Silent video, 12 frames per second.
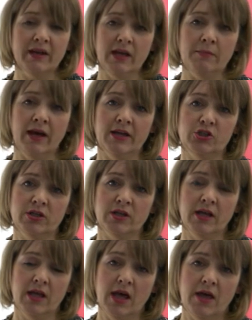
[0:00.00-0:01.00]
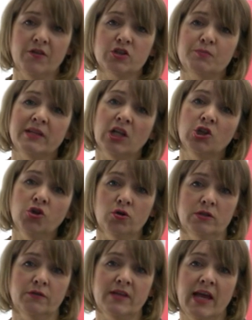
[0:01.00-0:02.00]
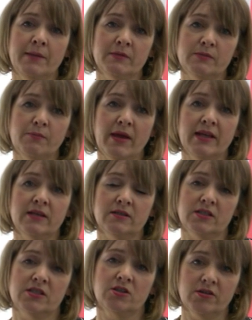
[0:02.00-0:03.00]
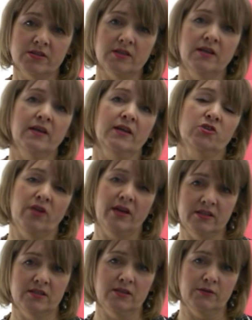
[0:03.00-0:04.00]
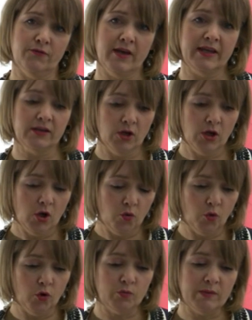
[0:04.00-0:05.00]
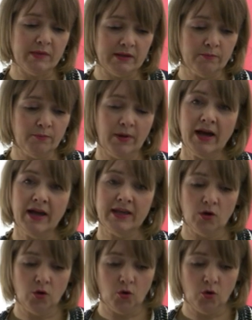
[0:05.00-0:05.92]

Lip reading: you might imagine, there's been a lot of time spent discussing and trying to define what we mean by